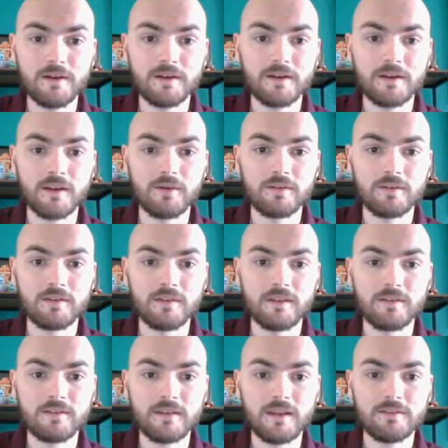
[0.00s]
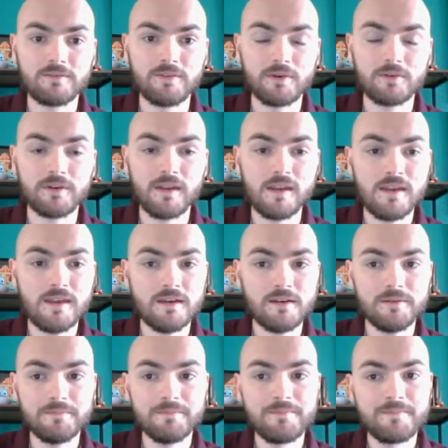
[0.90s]
I could go into this test folder
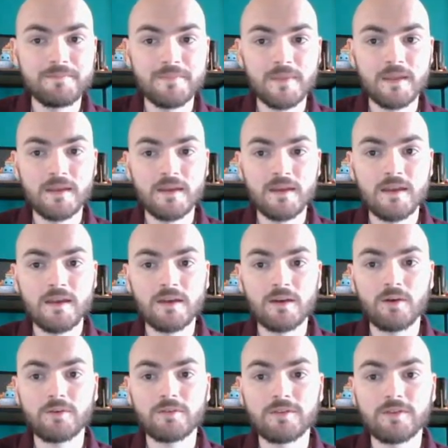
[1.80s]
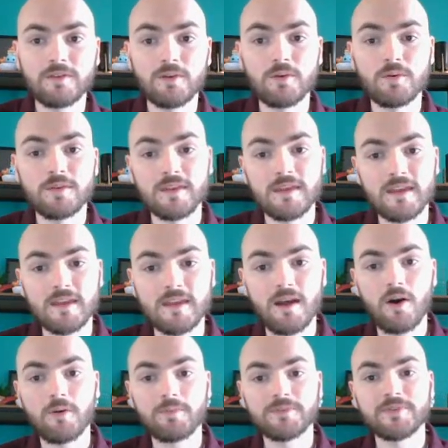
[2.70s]
here, go into
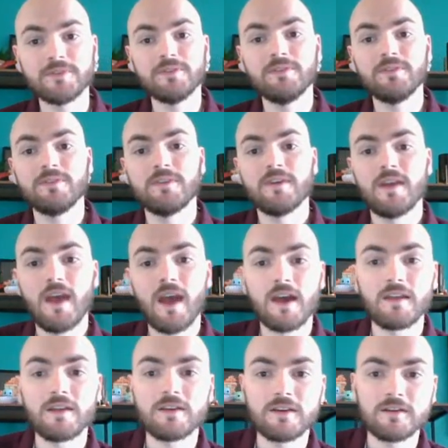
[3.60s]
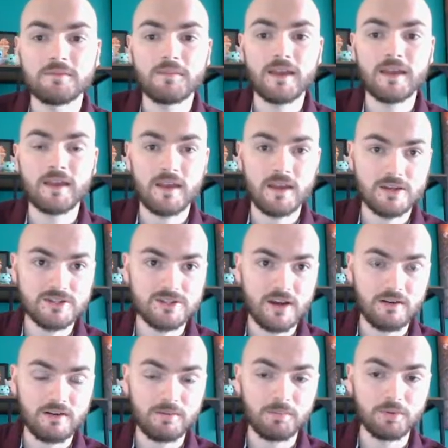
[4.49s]
the options, and I could make it a
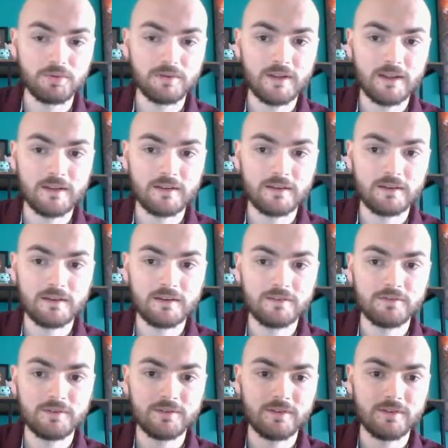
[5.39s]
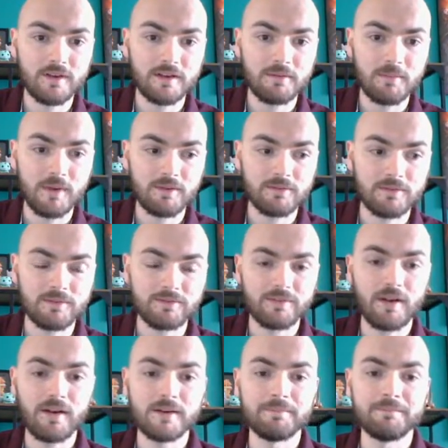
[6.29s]
shareable link for a certain amount of
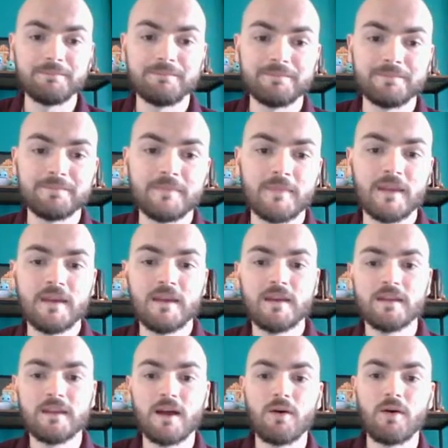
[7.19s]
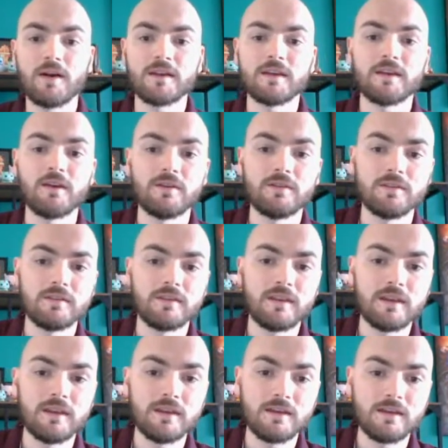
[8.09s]
time. Now I can go into
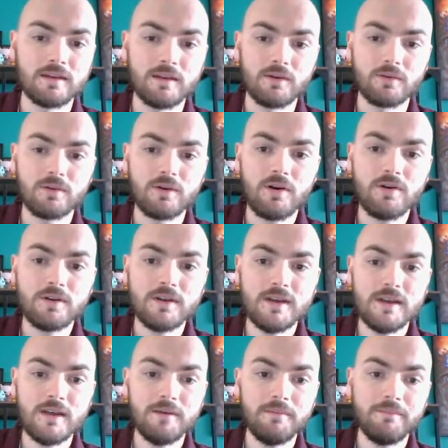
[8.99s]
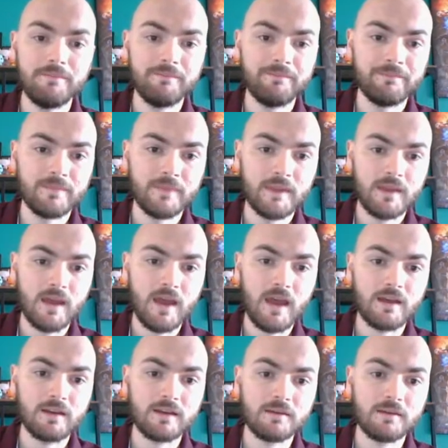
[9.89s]
the little cog here,
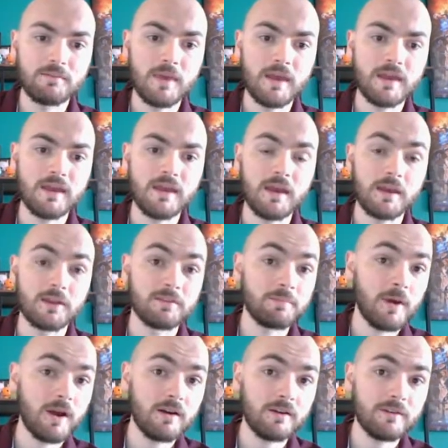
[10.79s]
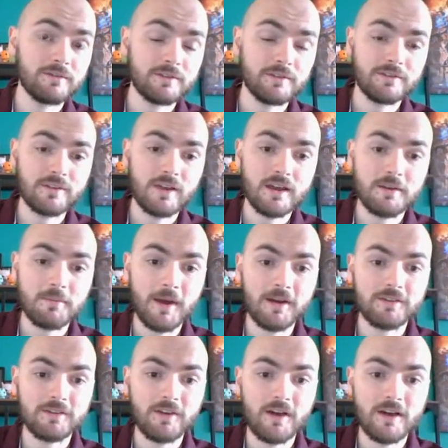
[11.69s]
and I can make it expire after a certain
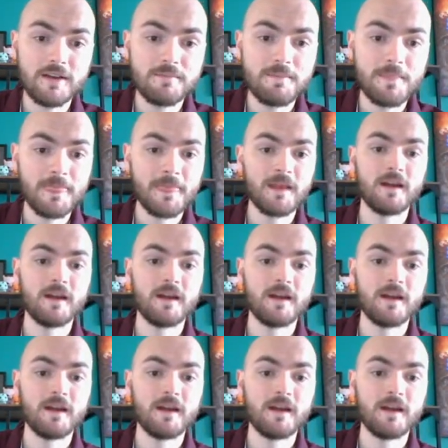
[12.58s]
amount of time.